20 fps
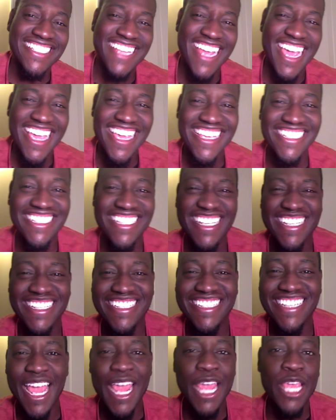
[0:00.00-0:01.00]
Day is the
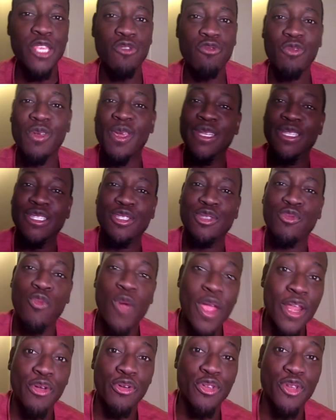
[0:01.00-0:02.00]
day you can
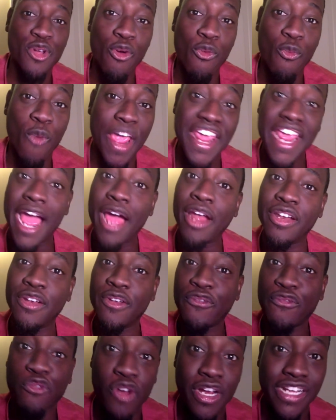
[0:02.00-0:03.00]
swindle your way out of
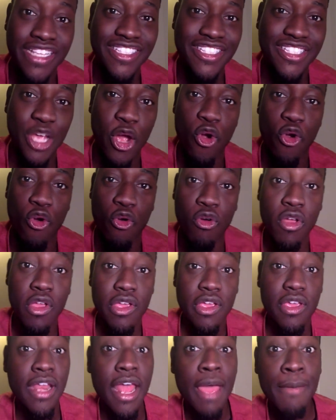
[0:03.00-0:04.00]
the friend zone.
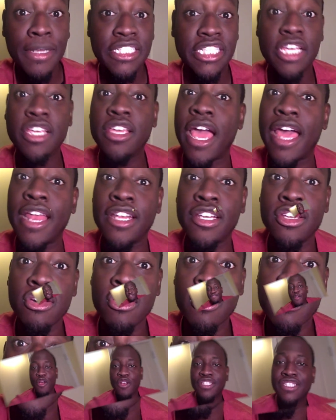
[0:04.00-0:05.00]
And I'm gonna tell you how to
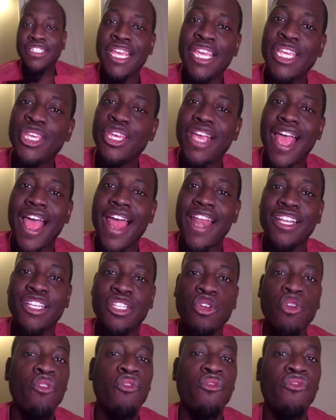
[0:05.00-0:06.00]
do it. First thing you gotta
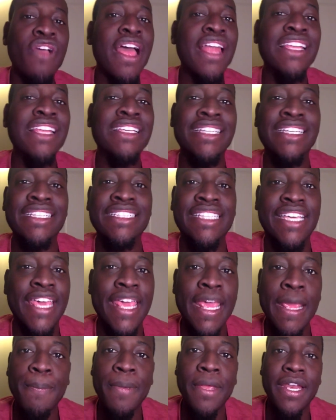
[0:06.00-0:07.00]
do, fellas, is
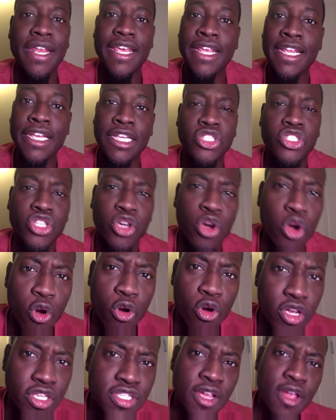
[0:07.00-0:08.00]
keep it
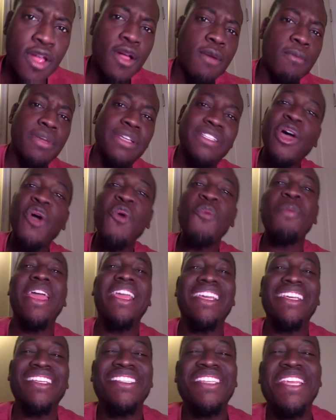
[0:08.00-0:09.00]
indoors. But don't
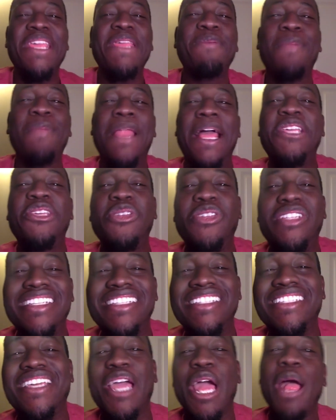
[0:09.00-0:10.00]
make it seem like you
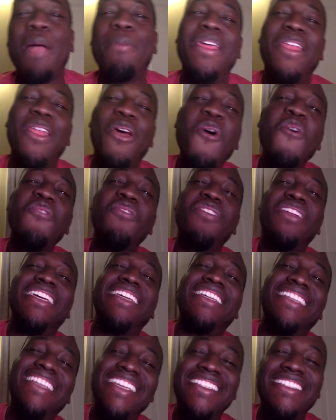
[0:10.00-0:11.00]
just coming over to
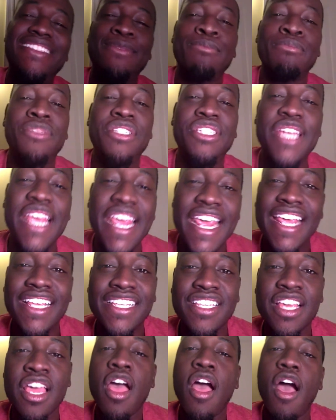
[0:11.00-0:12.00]
get some
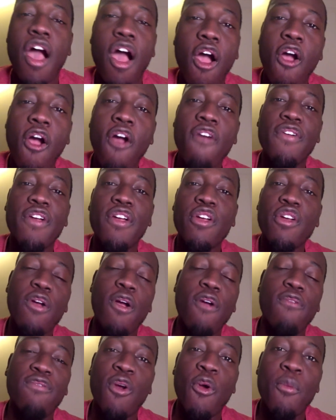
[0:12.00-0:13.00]
cheeks. Offer
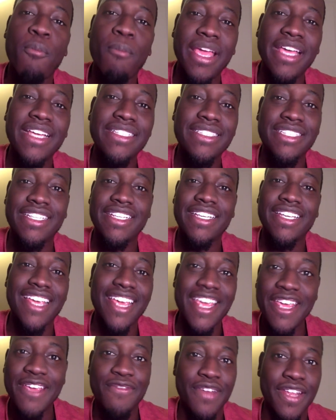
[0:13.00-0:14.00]
her a romantic
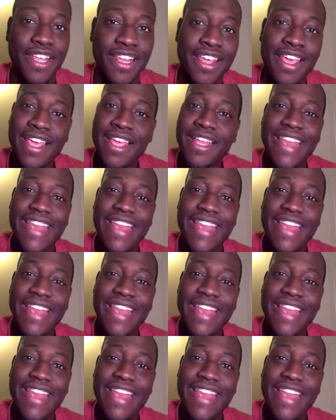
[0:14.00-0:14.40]
evening.